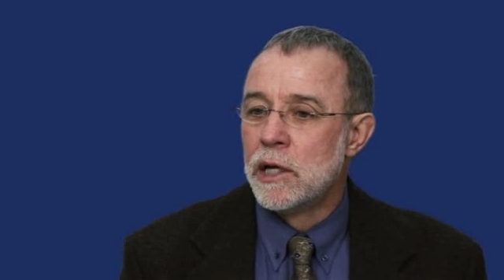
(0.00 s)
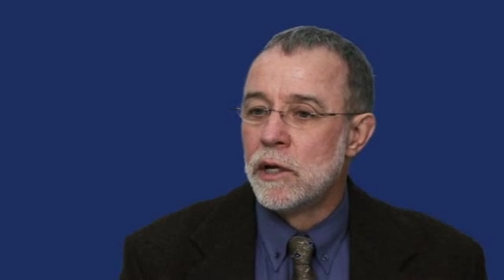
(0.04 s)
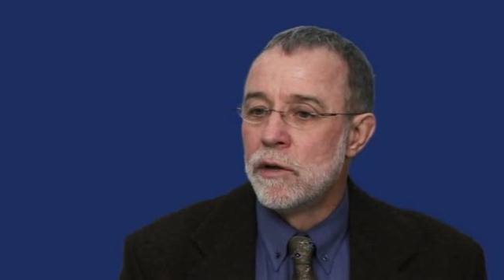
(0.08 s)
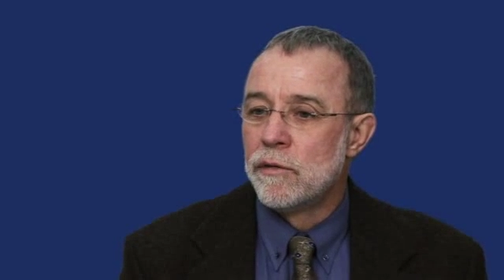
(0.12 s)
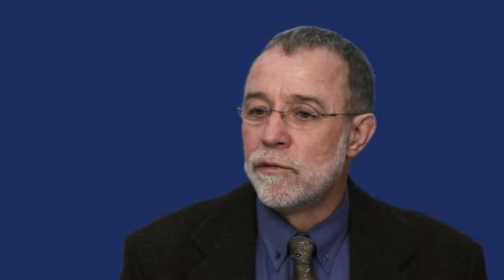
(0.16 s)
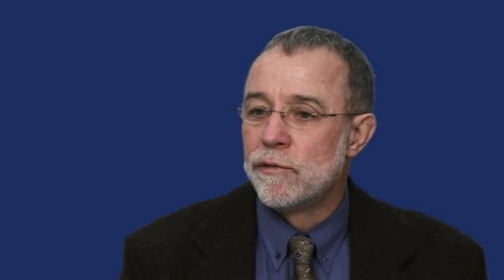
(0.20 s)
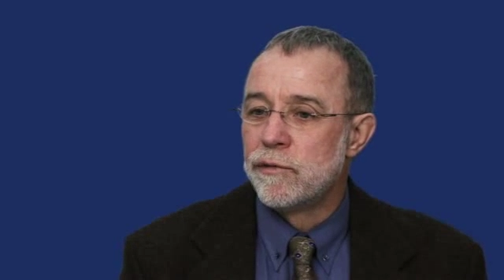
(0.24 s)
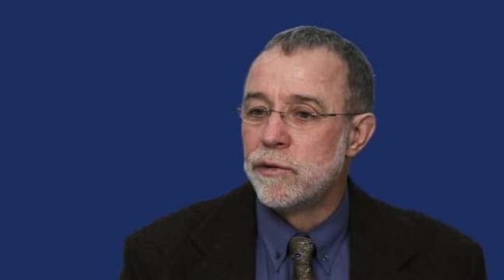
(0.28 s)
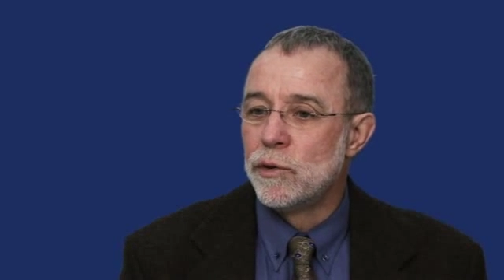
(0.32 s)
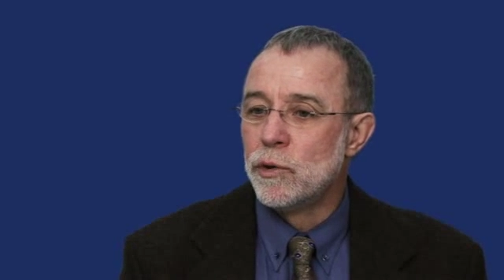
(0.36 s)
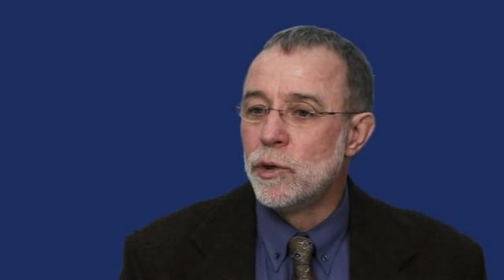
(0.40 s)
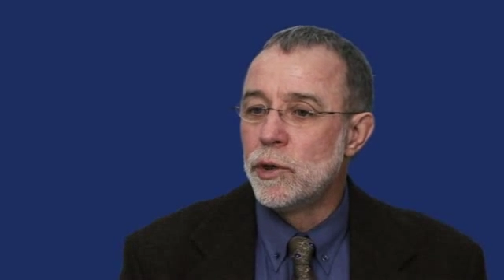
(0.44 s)

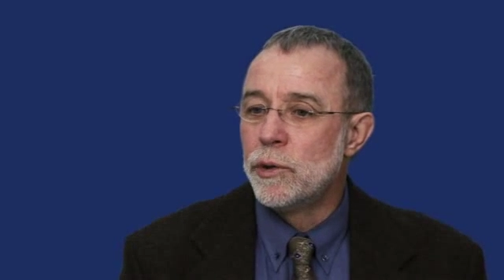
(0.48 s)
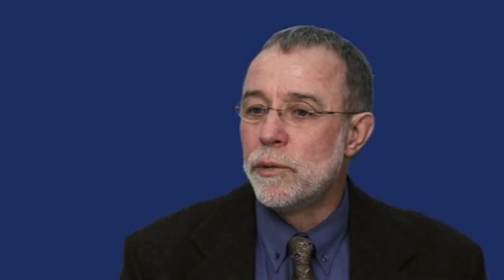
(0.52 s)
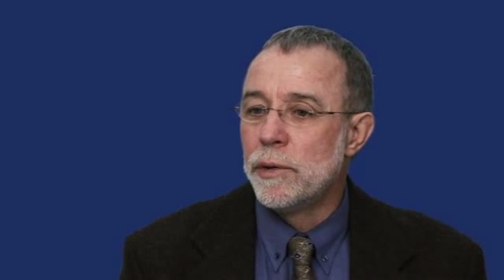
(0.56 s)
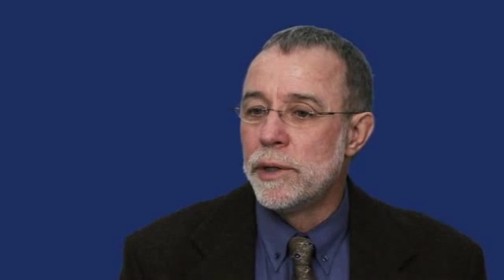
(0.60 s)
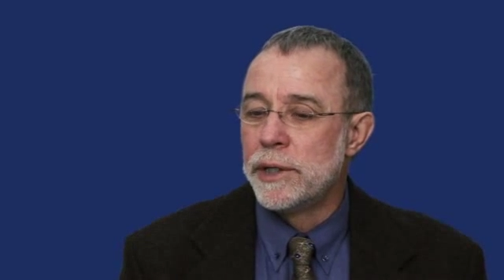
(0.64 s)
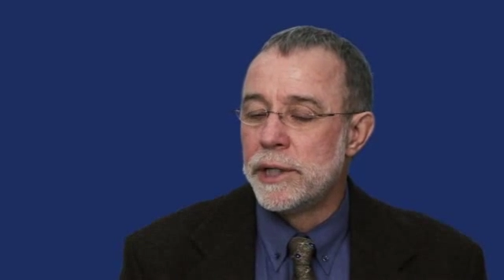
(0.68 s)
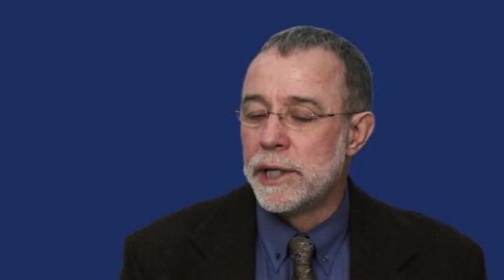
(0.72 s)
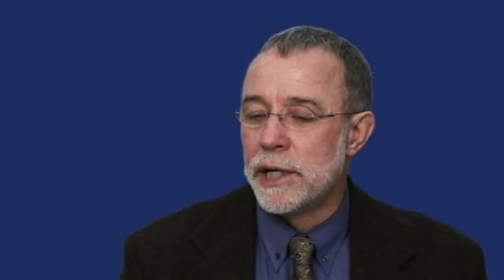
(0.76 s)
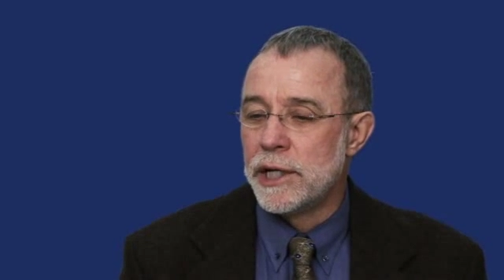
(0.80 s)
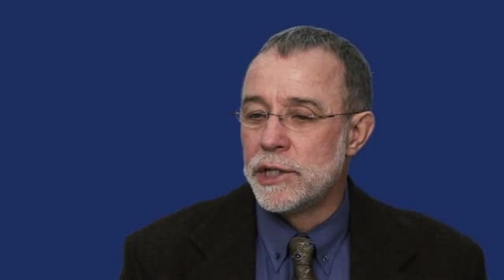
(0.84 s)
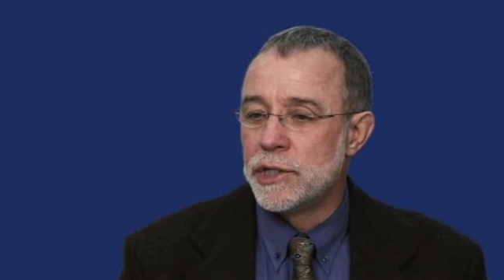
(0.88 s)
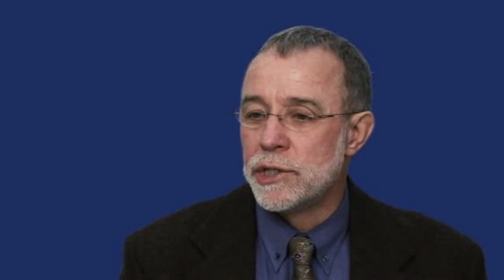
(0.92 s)
fluid
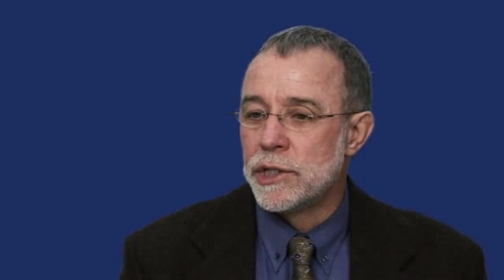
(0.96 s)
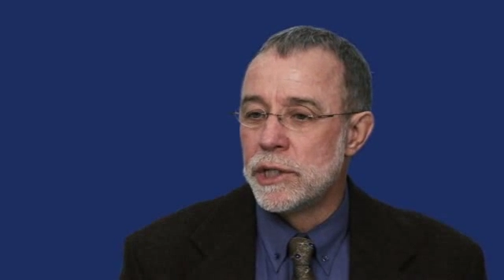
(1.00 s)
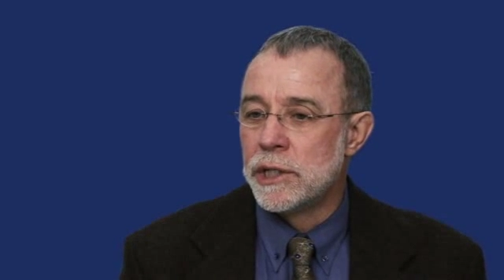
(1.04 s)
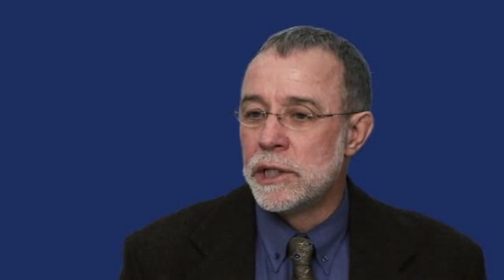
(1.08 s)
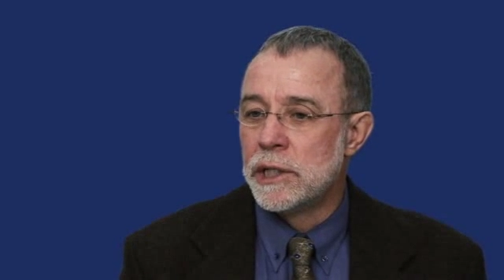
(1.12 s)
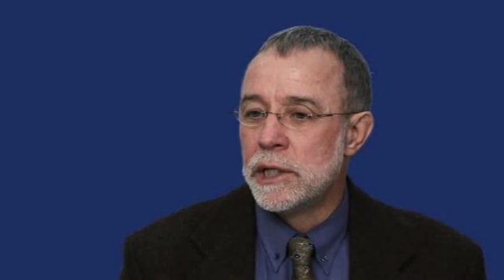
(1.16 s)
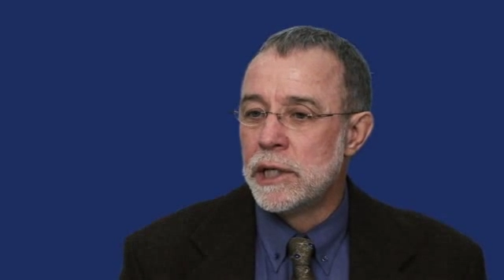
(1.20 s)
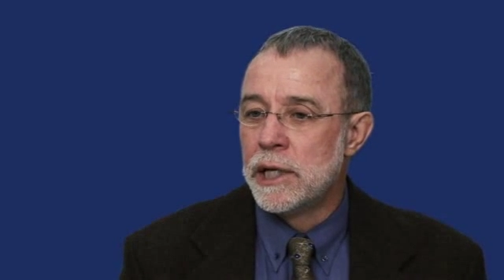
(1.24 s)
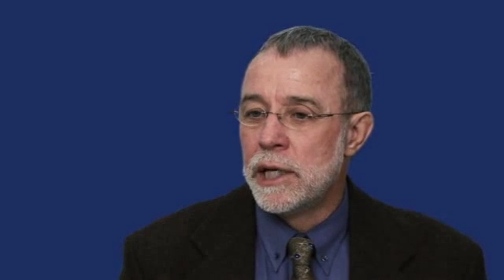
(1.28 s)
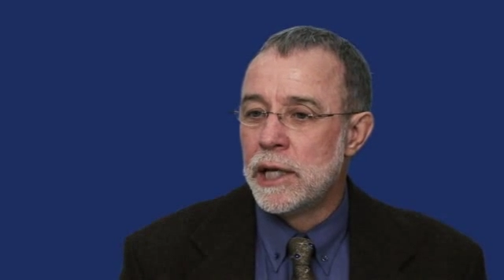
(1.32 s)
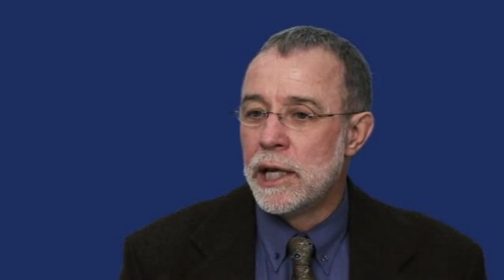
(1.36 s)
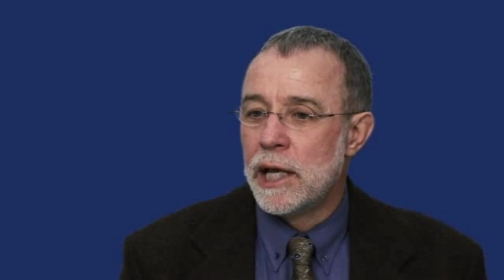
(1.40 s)

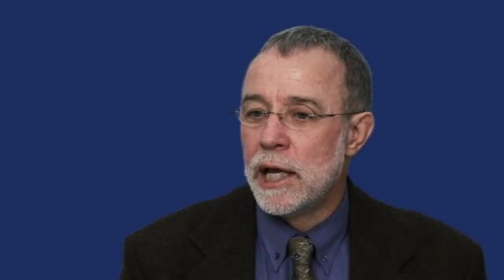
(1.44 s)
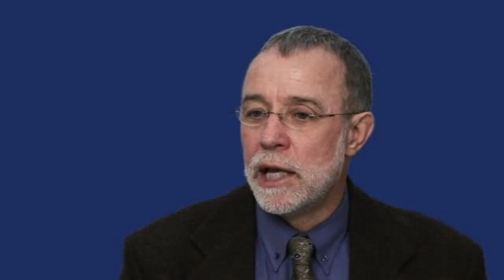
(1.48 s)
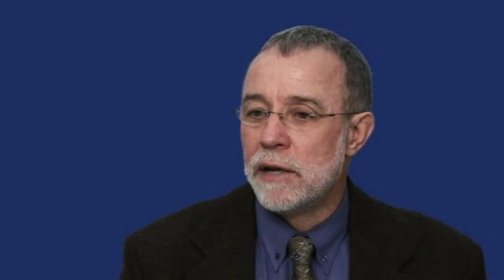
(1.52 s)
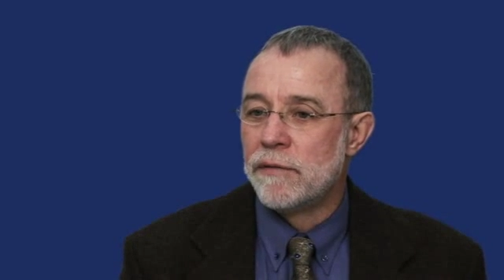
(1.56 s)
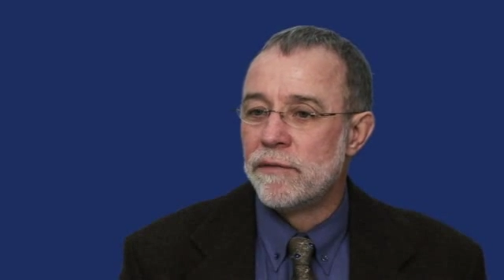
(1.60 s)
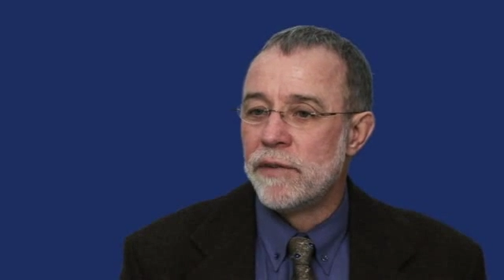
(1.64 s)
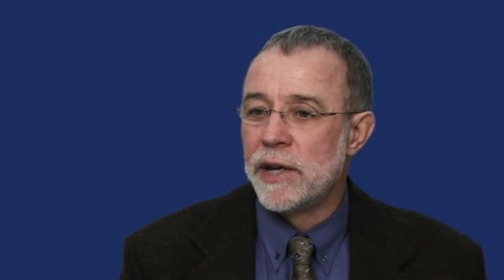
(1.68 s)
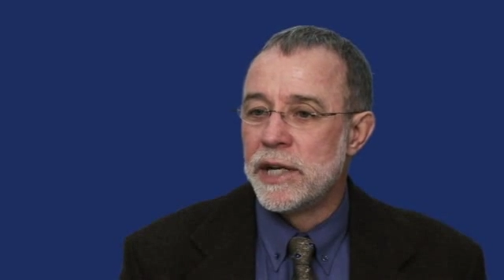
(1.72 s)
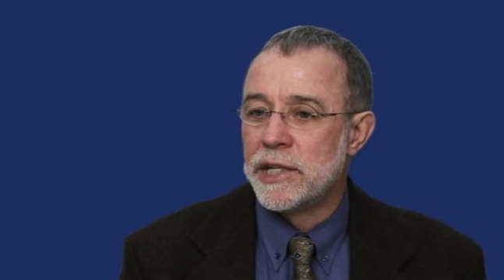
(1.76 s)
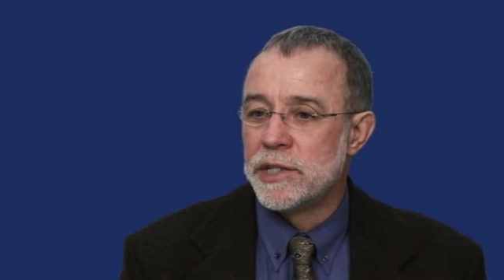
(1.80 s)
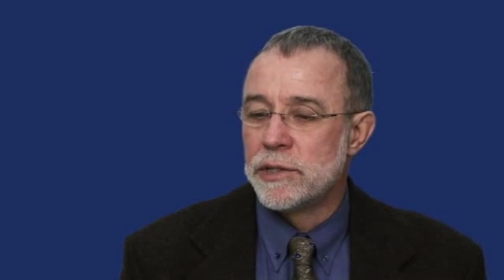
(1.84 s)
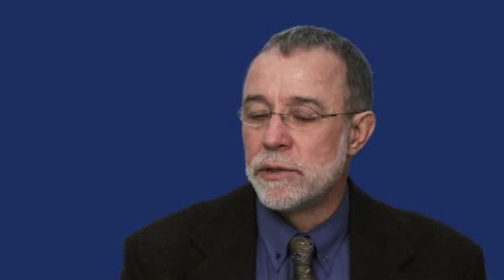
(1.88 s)
retention, and
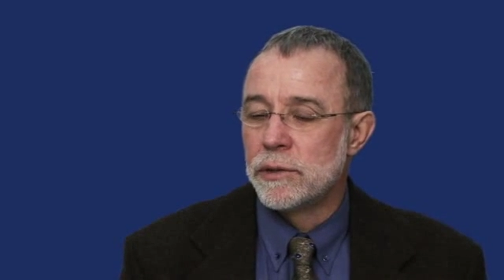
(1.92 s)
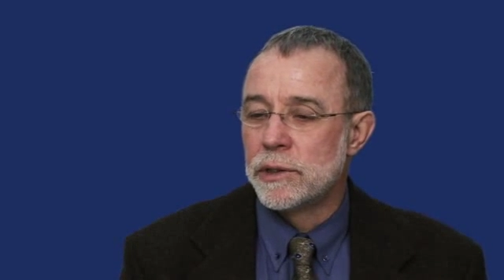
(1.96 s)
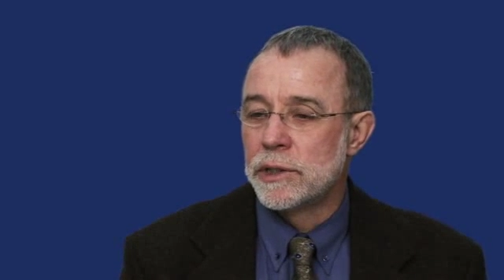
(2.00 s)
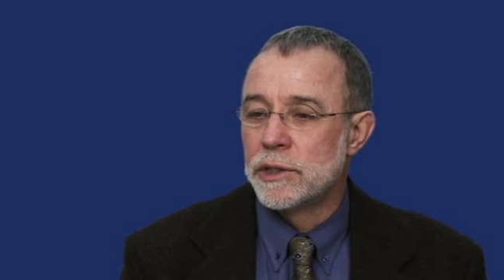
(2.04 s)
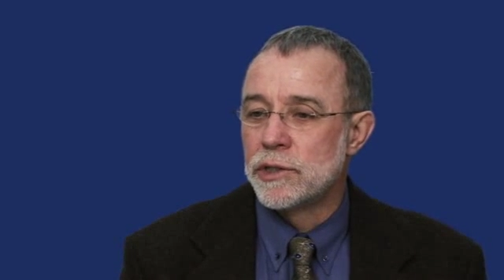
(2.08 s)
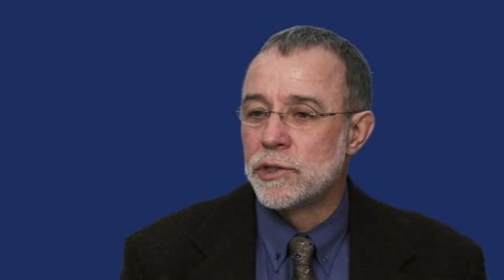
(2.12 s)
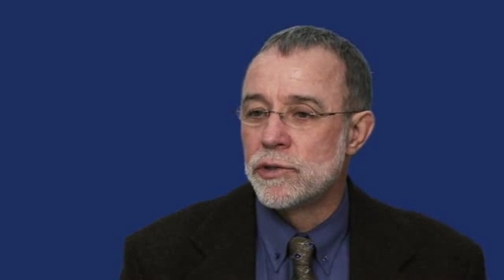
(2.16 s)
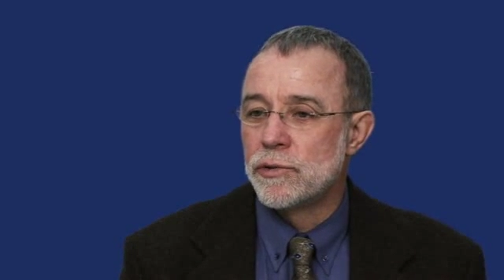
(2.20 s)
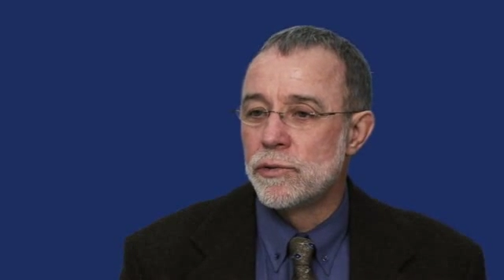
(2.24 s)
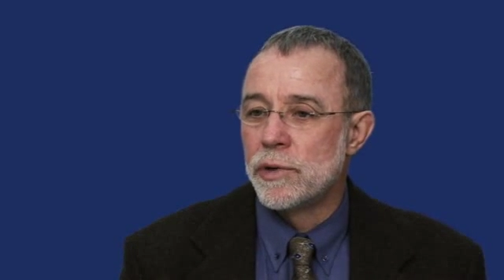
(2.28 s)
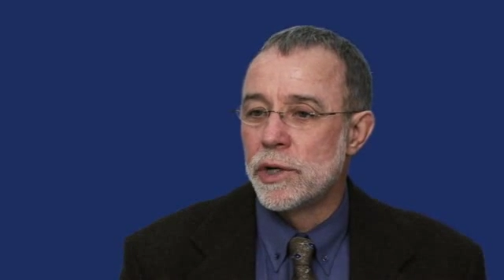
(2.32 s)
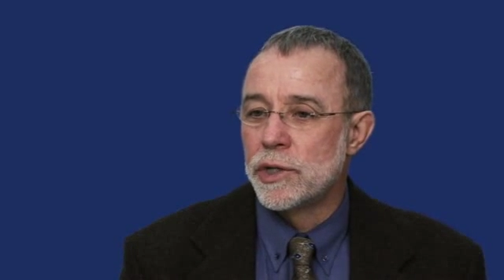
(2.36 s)

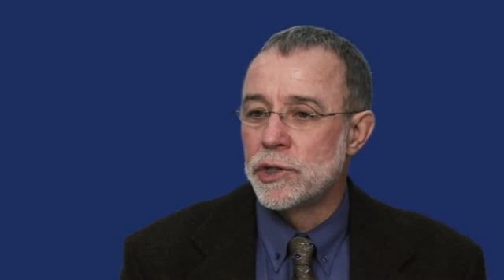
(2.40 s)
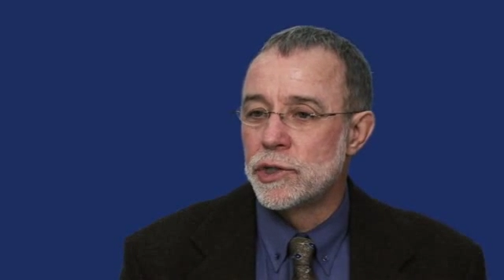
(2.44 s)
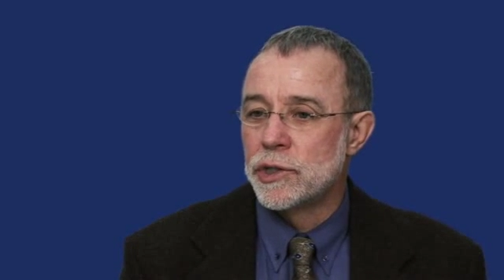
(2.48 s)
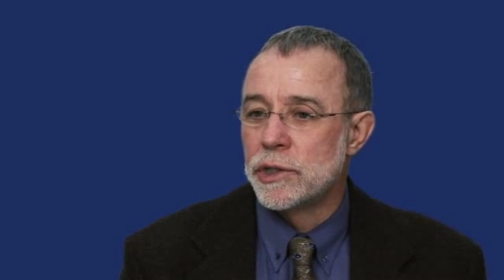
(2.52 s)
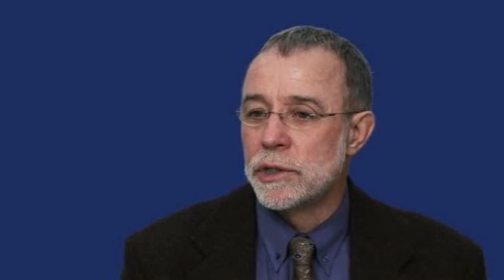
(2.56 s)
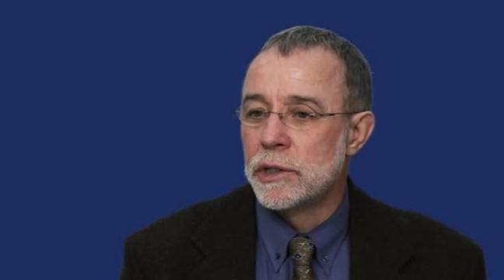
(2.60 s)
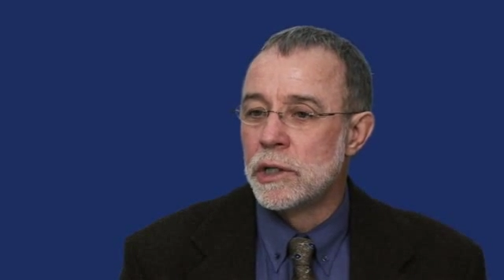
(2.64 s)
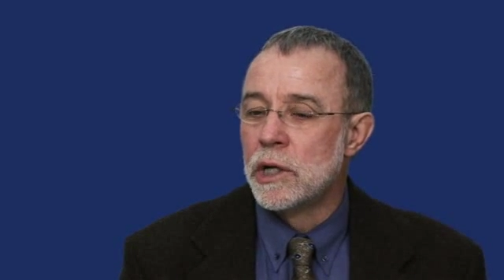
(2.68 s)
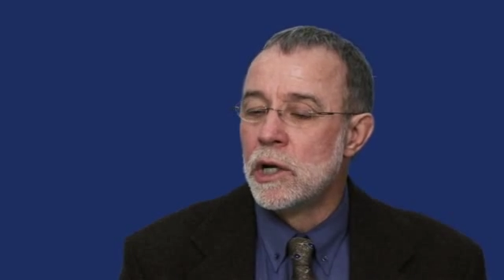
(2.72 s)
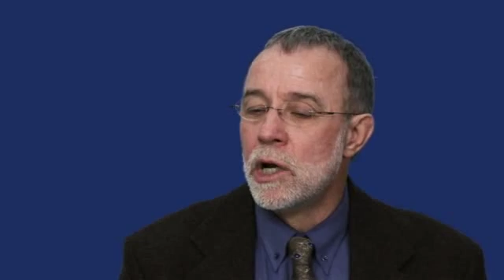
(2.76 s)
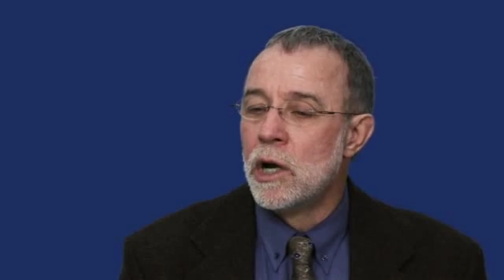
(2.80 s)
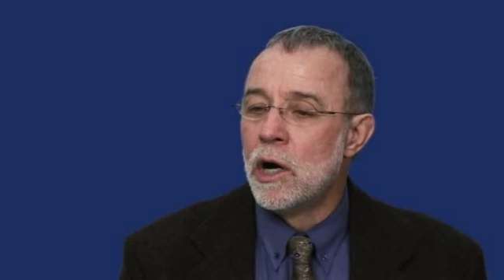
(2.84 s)

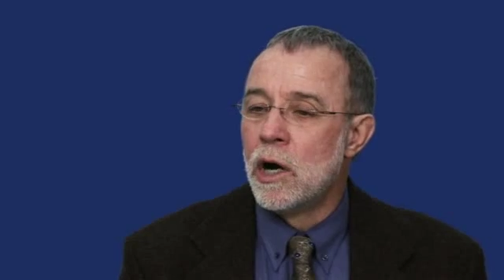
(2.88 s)
vasoconstriction,